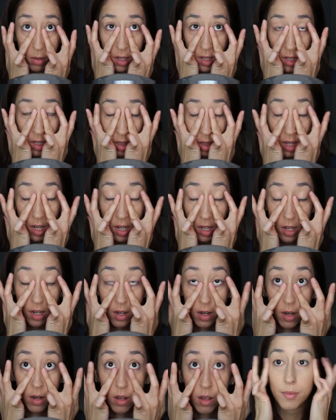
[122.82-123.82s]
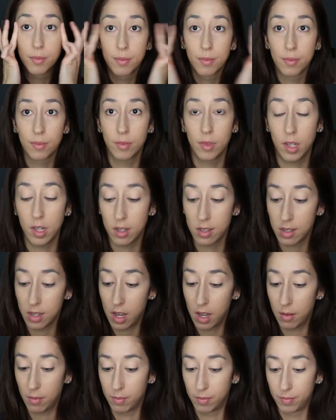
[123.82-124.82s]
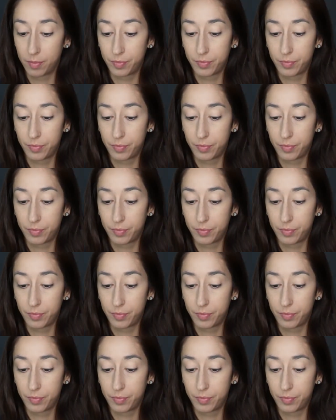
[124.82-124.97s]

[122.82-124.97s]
blending that in. Looks good.